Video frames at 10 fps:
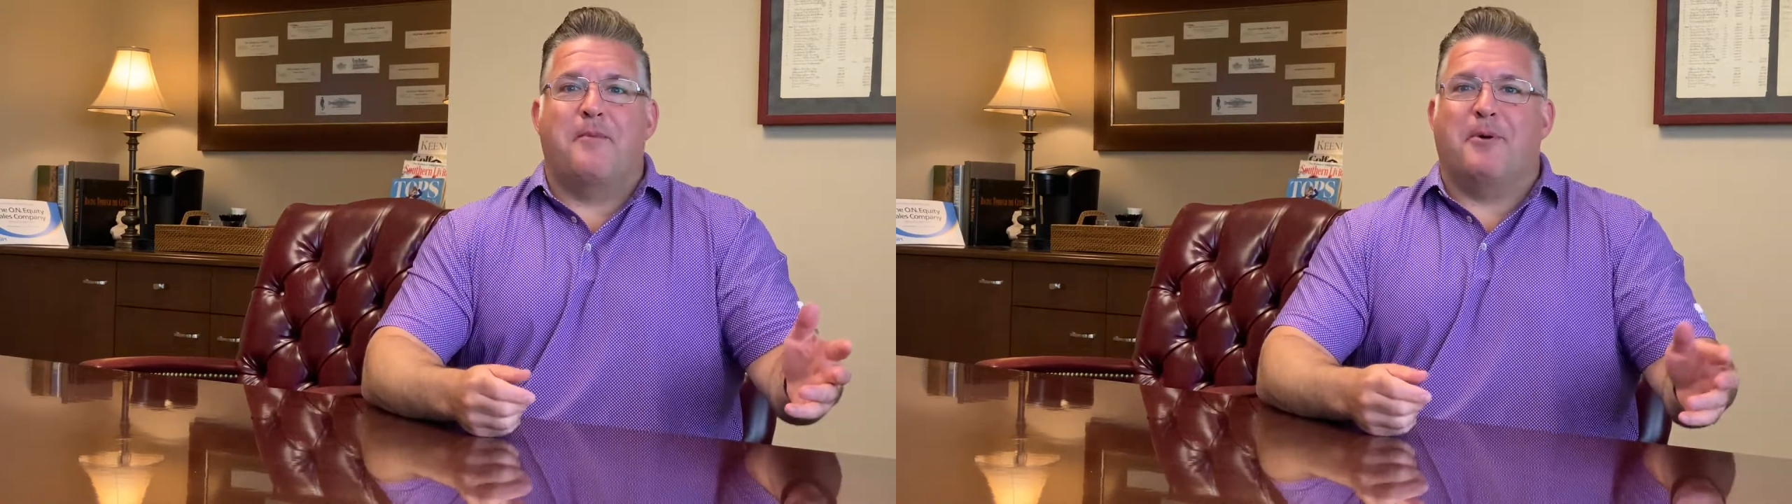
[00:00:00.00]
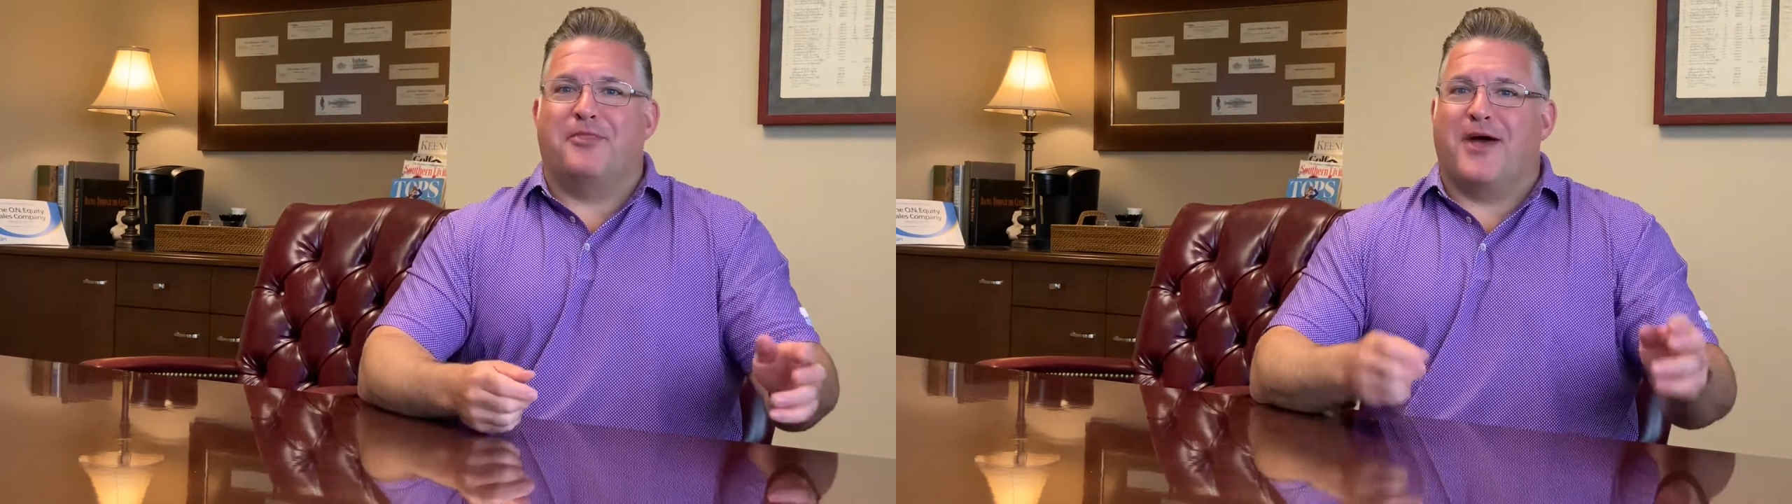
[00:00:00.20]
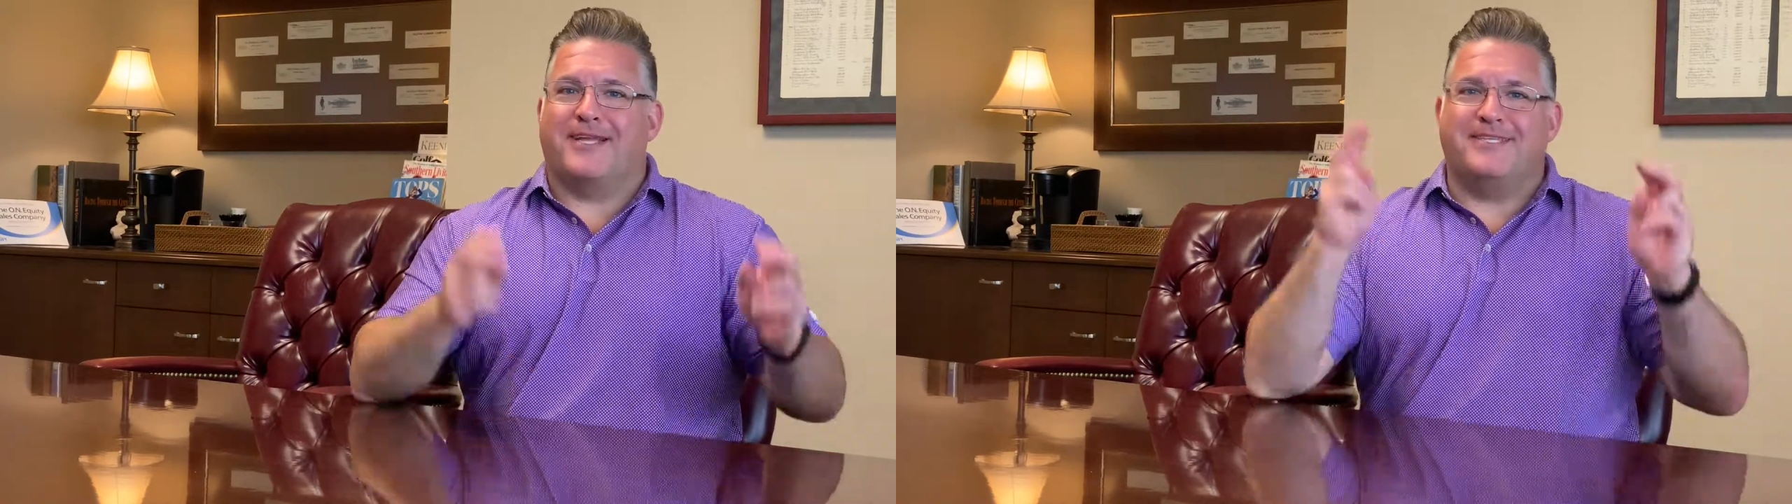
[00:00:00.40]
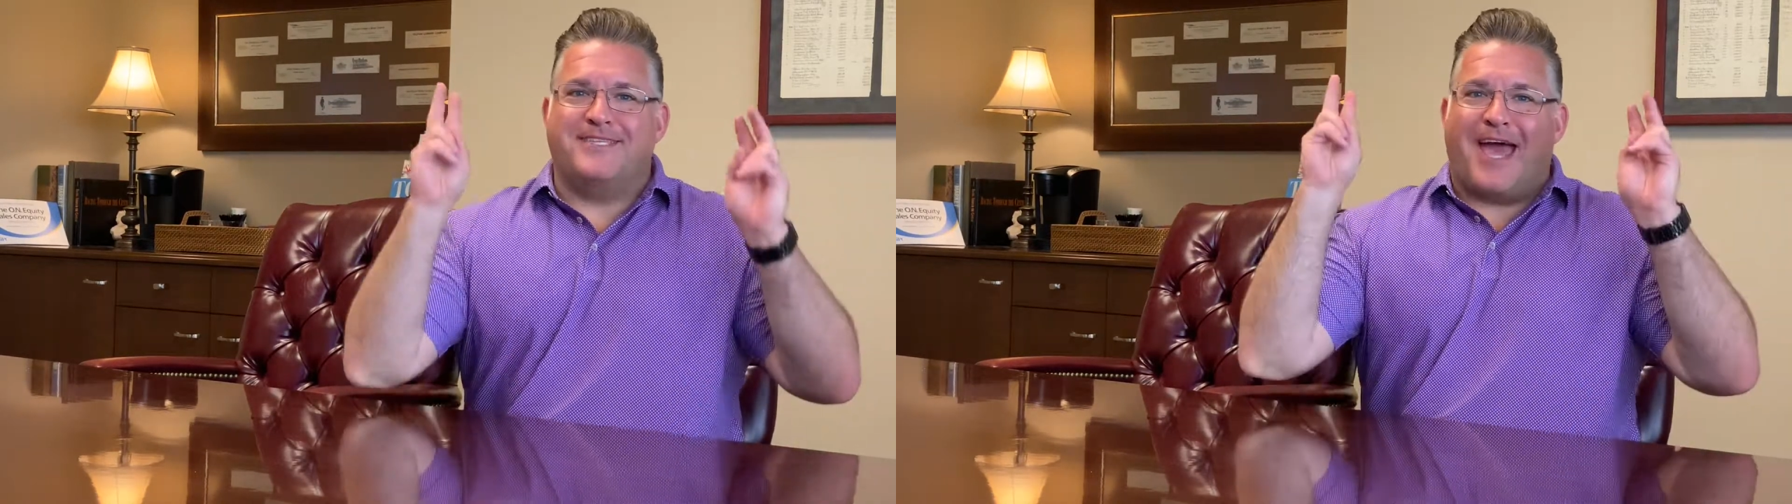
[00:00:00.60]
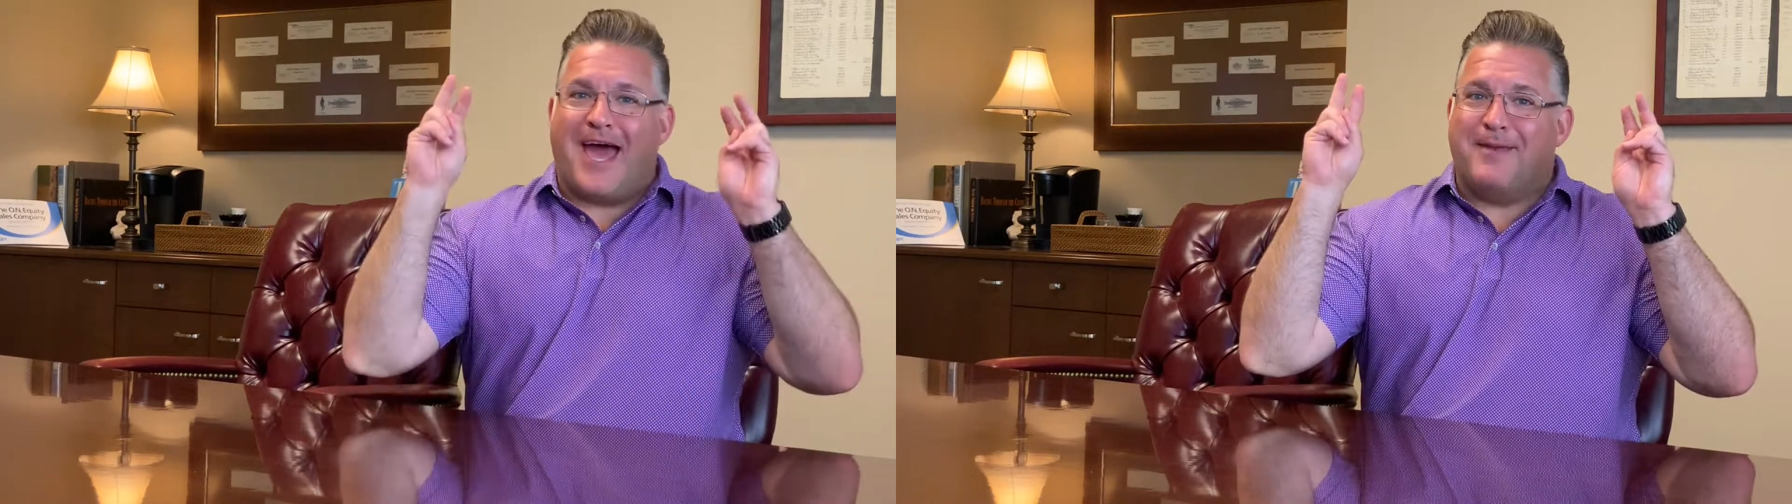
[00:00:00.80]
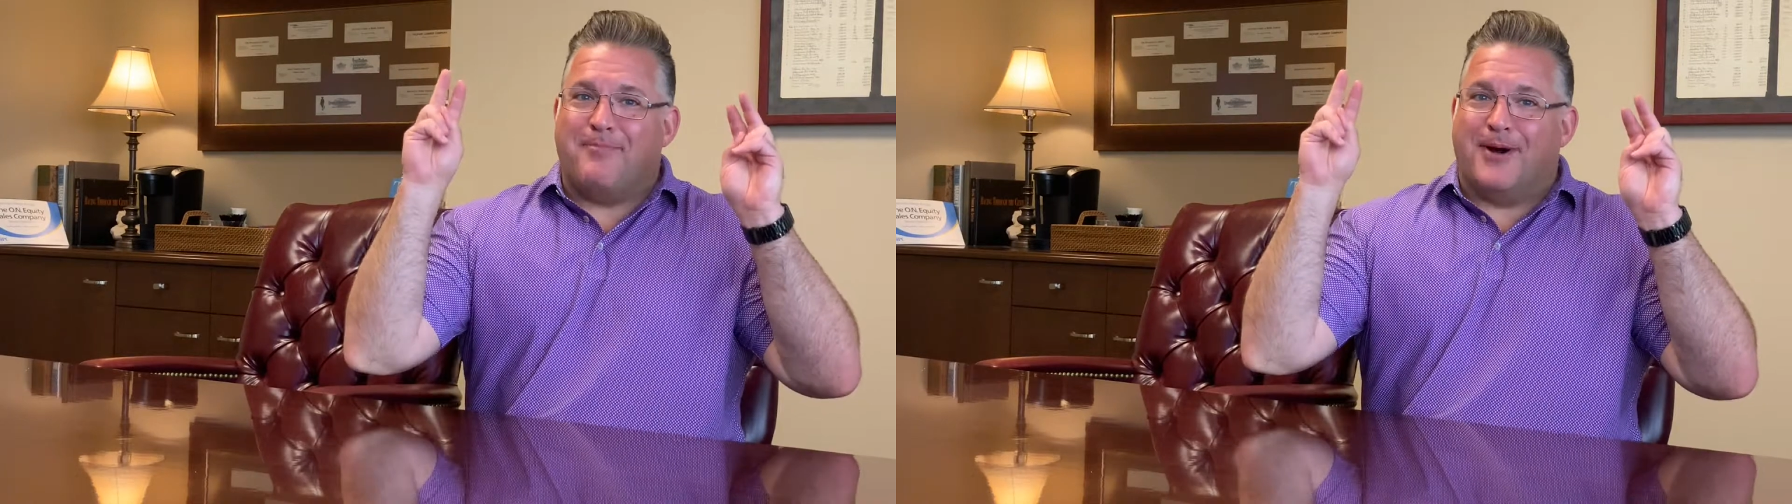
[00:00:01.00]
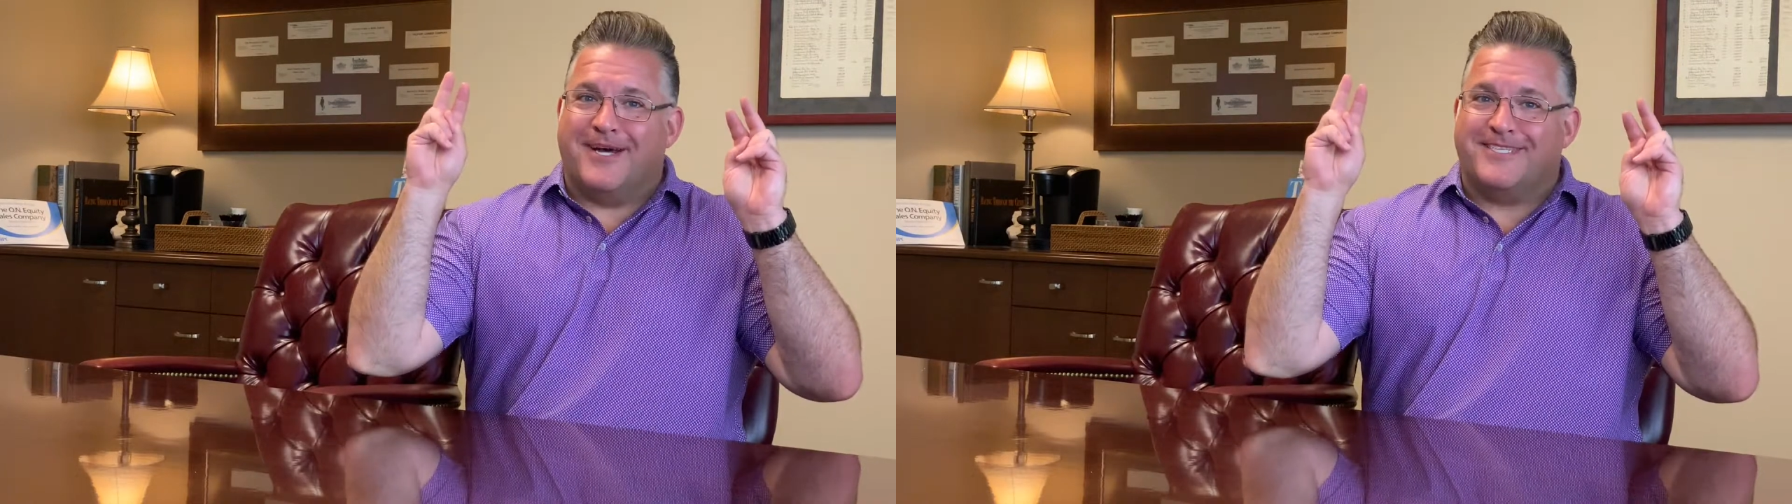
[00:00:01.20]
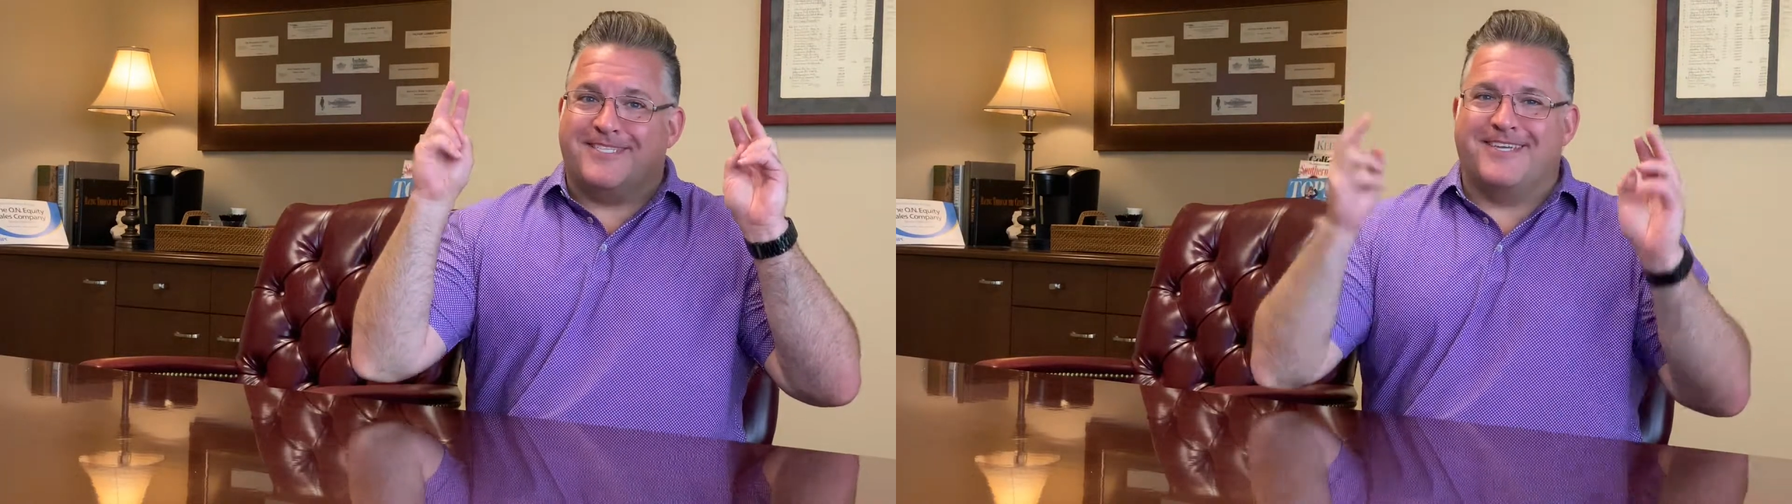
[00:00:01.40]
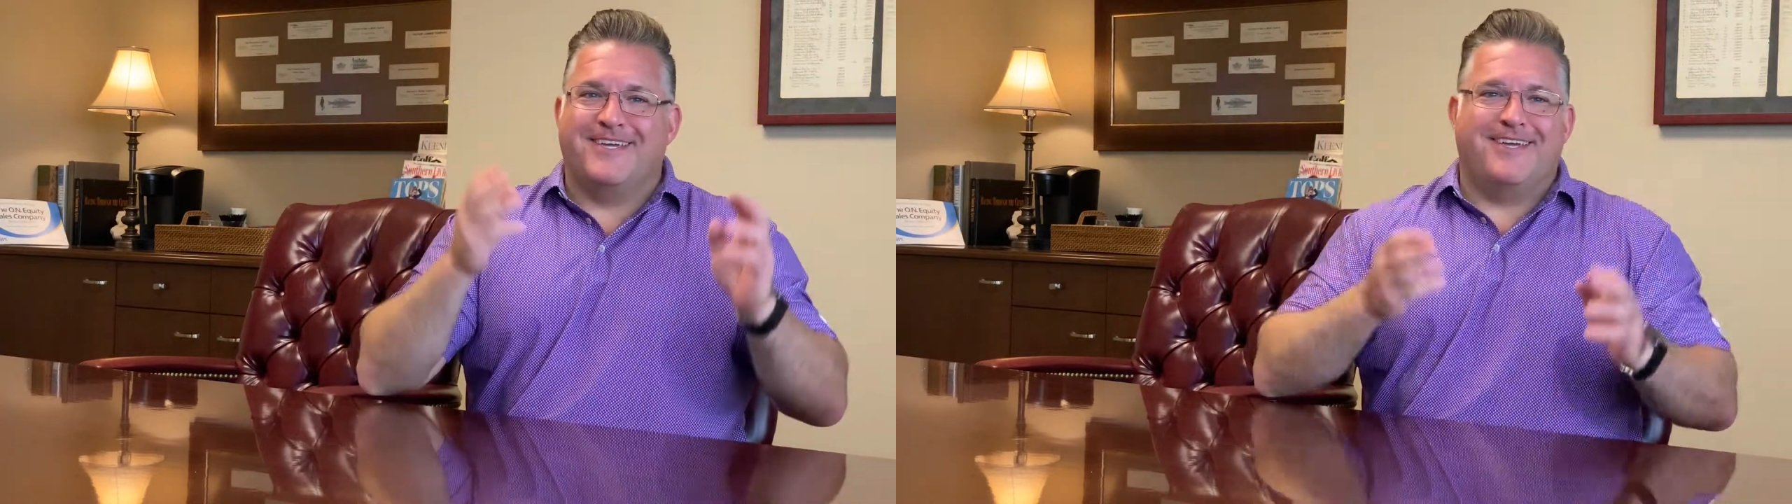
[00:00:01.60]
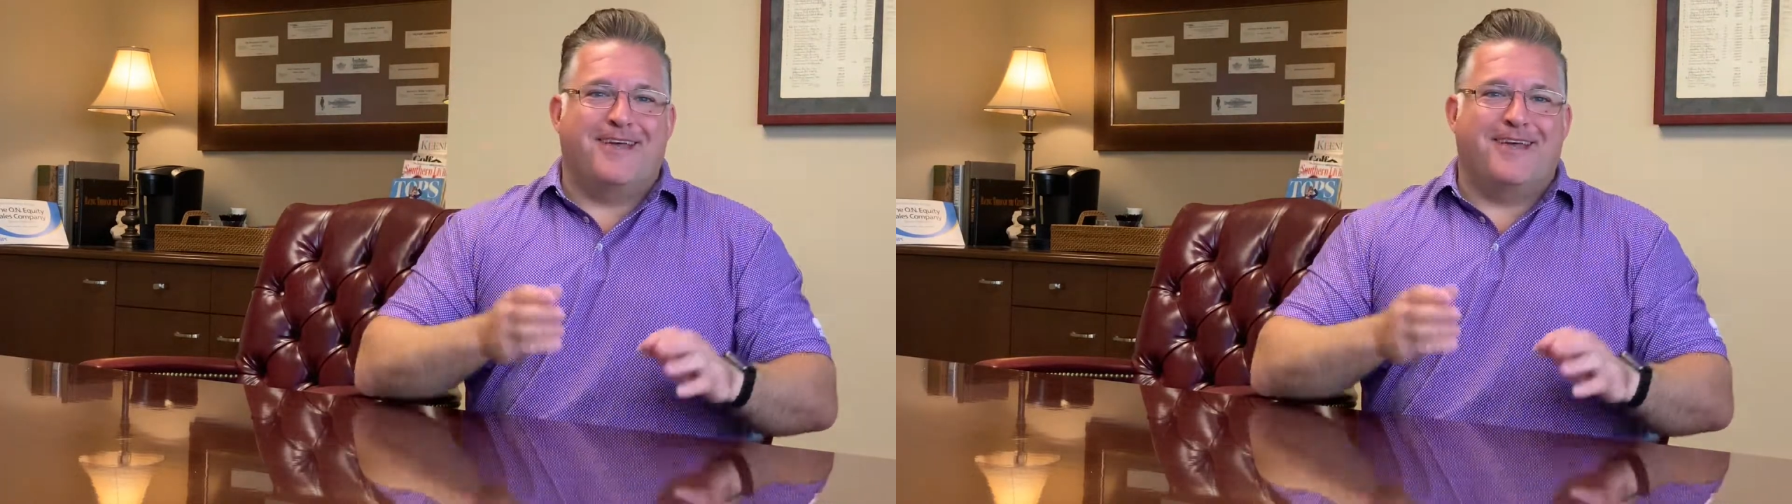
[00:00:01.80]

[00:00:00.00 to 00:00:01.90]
but that dad bus